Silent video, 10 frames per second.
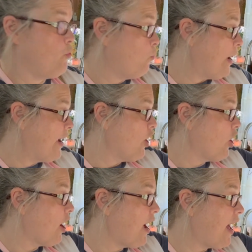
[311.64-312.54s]

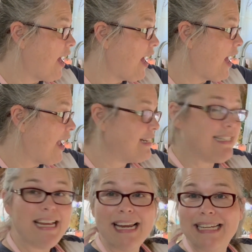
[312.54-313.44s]
where I
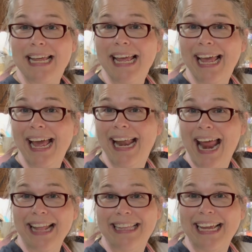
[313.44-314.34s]
did it and
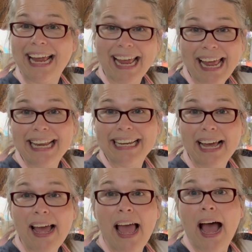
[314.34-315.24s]
at the end,
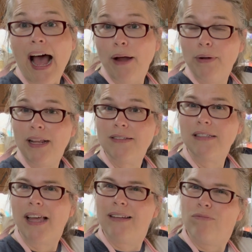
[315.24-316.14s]
I realized I was
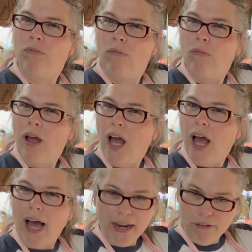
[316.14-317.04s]
like,
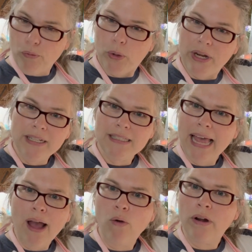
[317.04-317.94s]
I never put in
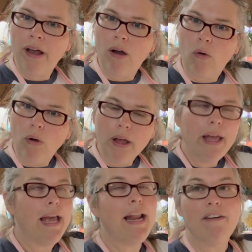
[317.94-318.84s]
sourdough.
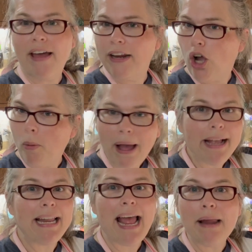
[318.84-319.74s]
And I've had to go back
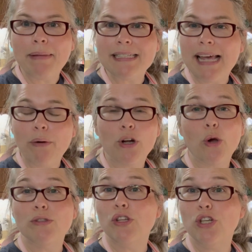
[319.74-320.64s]
and add my sourdough.
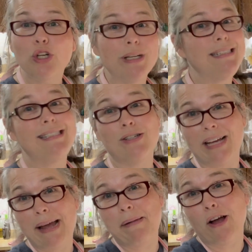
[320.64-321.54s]
So the cookies still
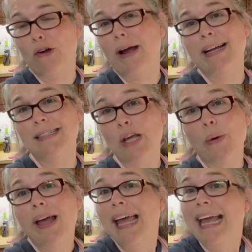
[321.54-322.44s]
came out great. So
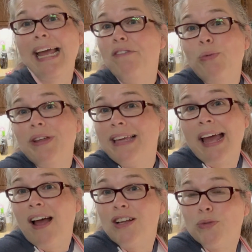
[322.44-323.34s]
even with
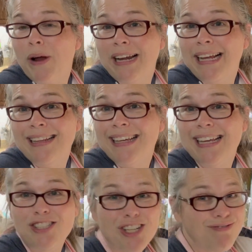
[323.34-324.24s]
chaos reigning in the
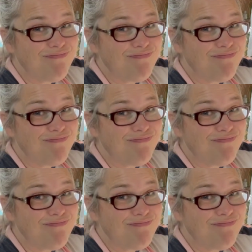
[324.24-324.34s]
kitchen,